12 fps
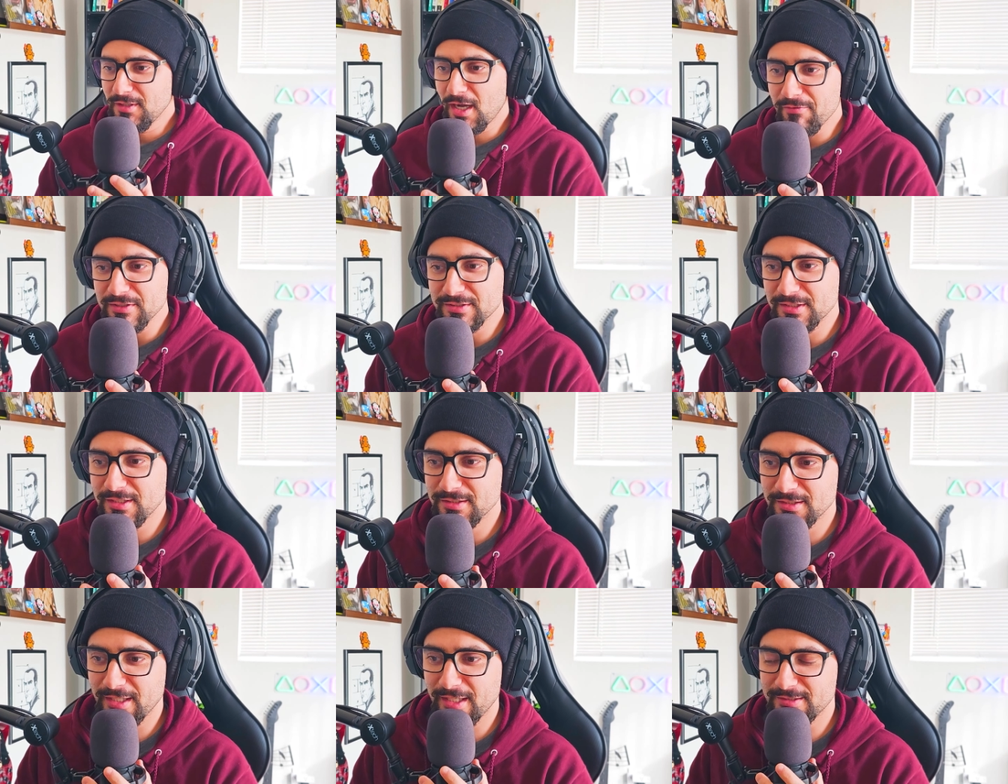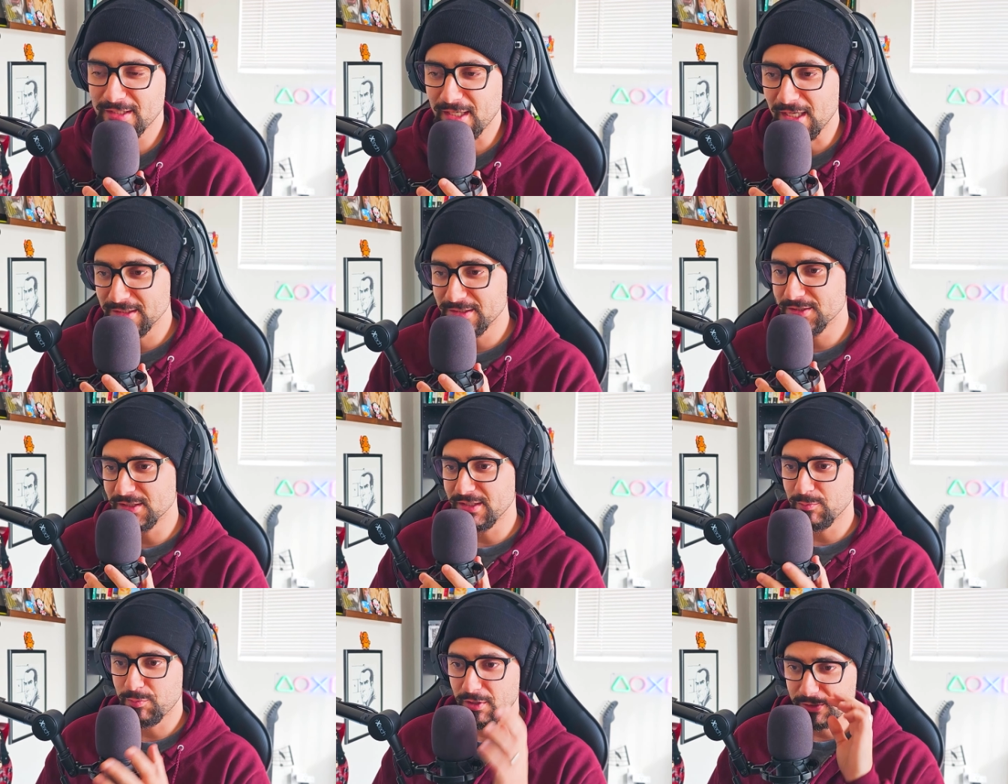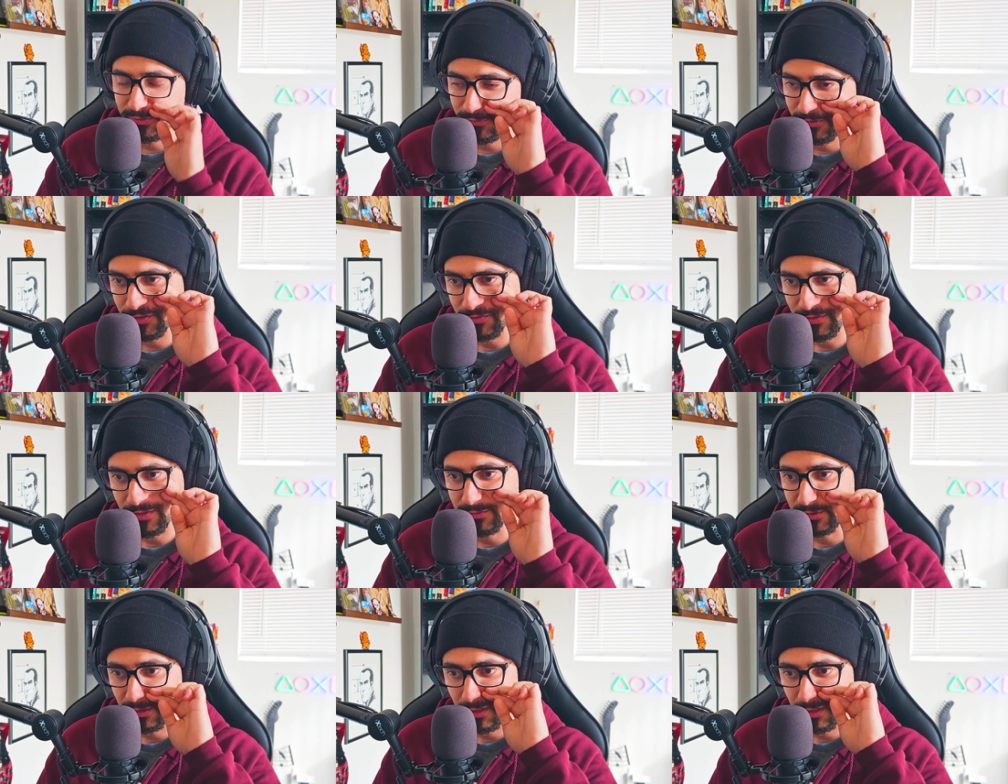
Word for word: Obviously, like I said, I listened to Linkin Park's first two albums a